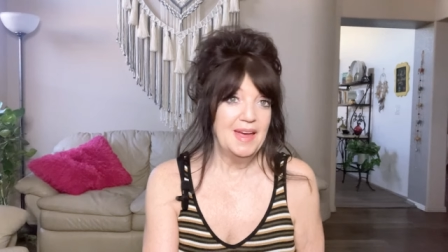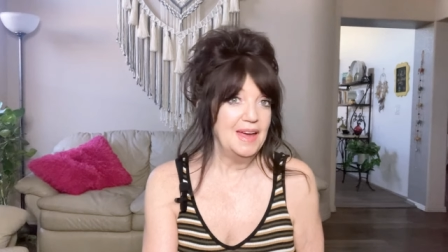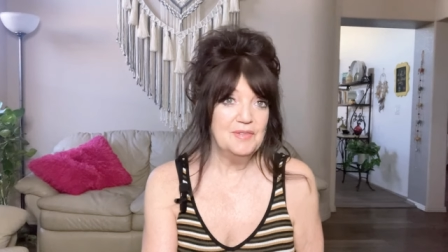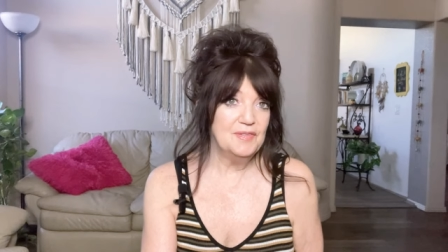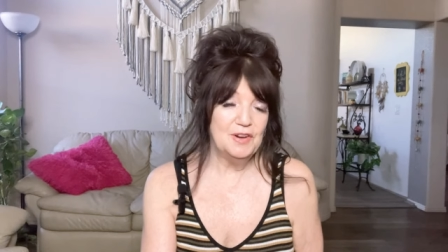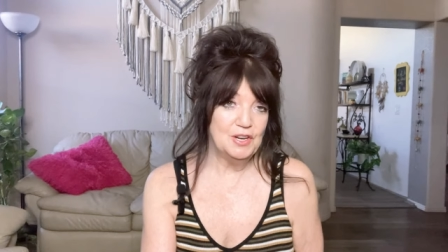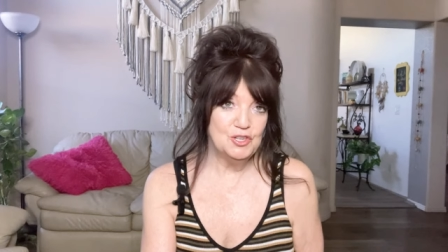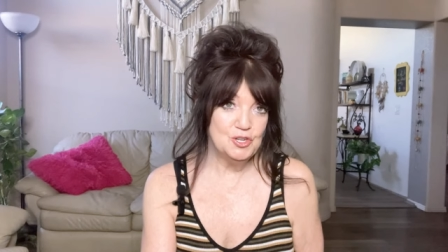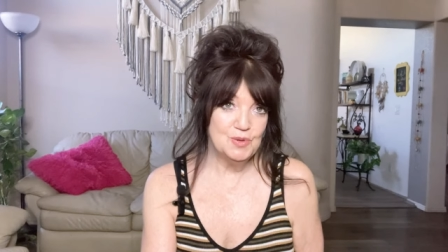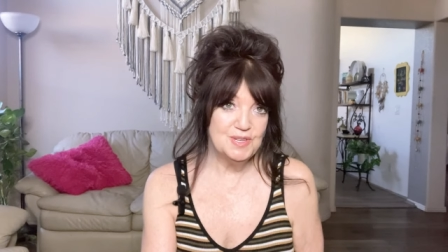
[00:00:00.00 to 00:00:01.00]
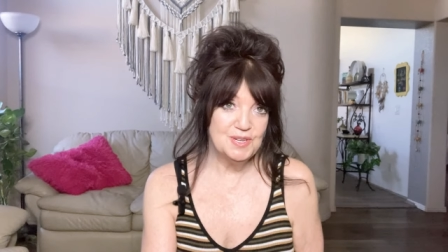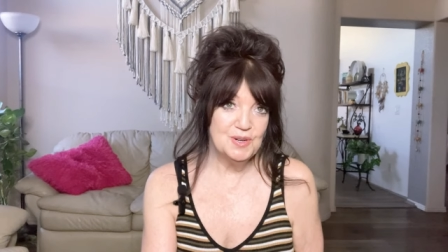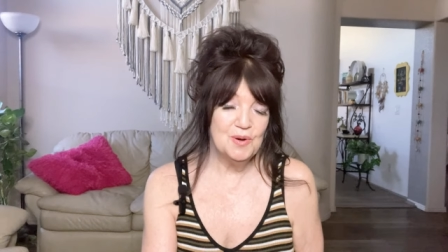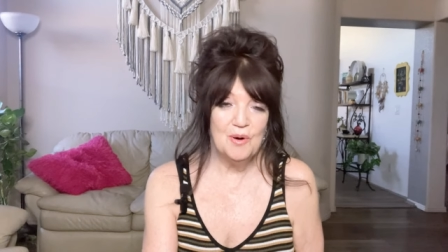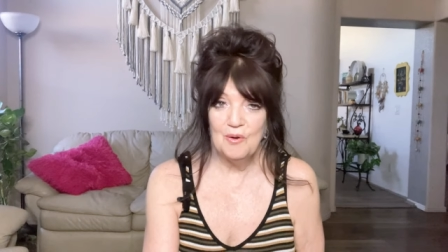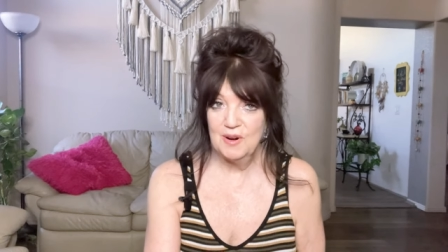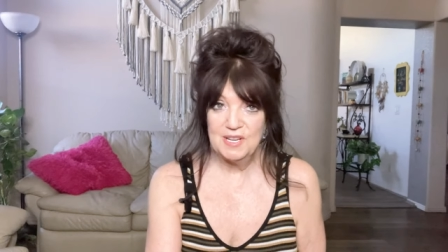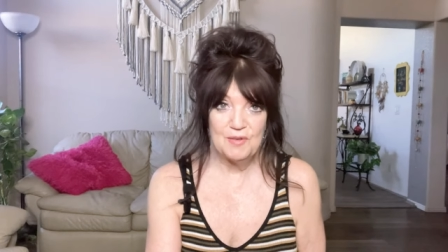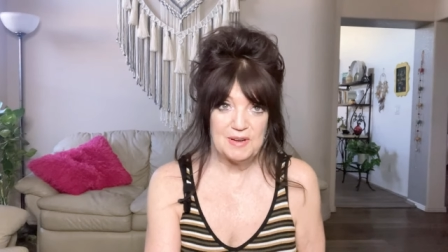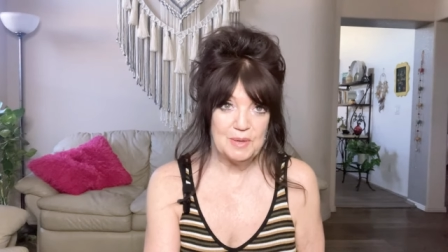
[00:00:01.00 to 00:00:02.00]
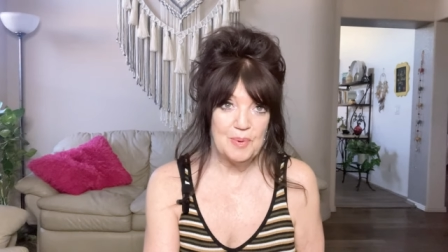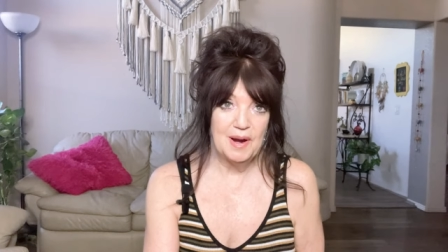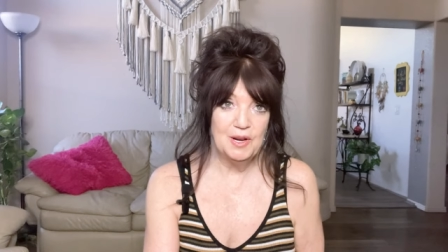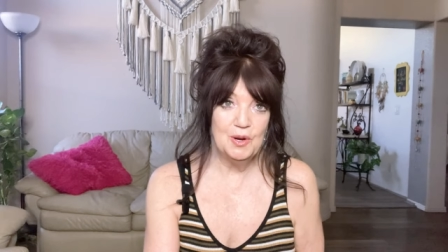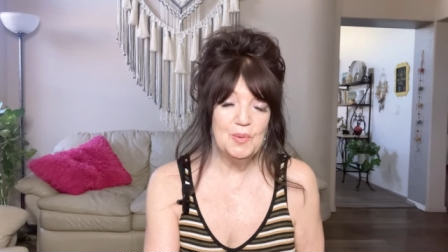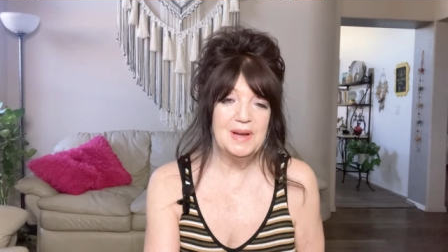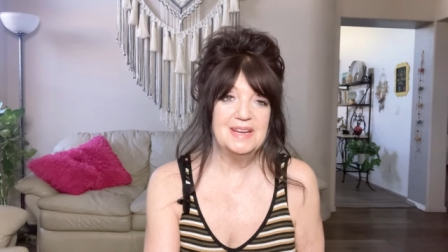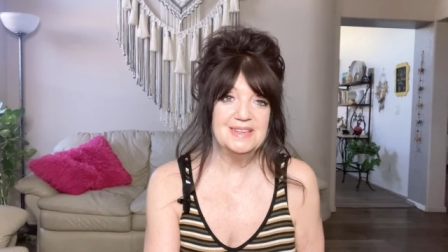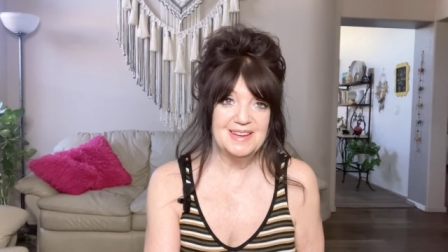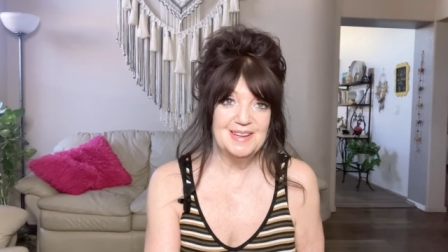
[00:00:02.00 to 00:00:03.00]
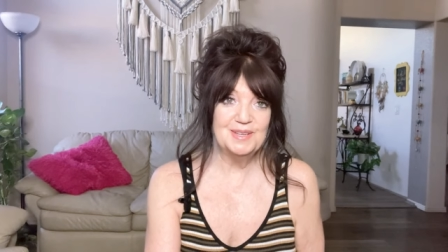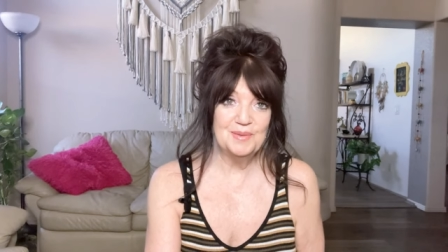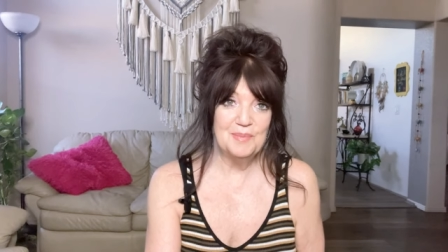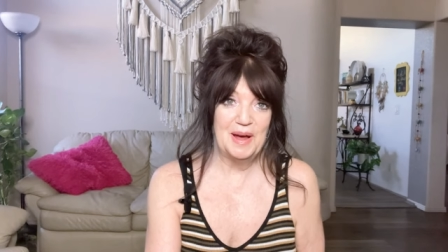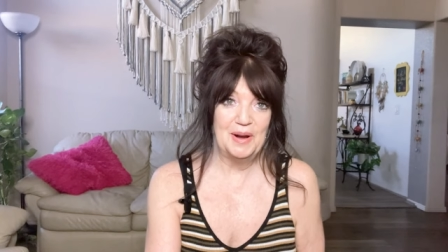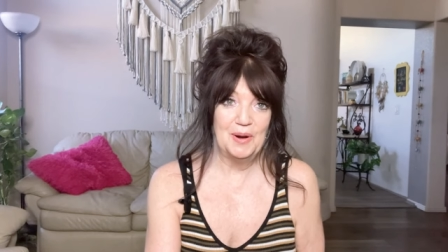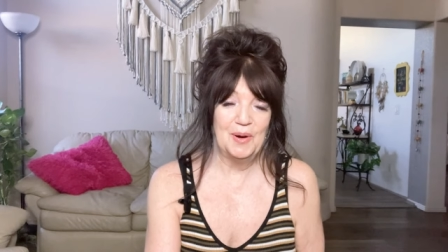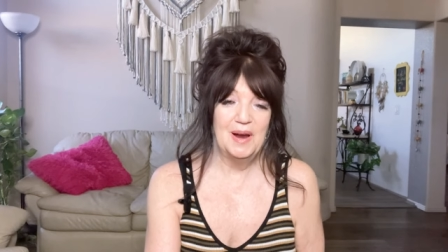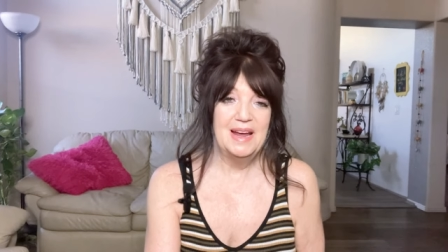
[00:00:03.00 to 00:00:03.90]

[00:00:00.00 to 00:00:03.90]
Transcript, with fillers: Even if you didn't choose to, or it's thrust upon you, it doesn't matter.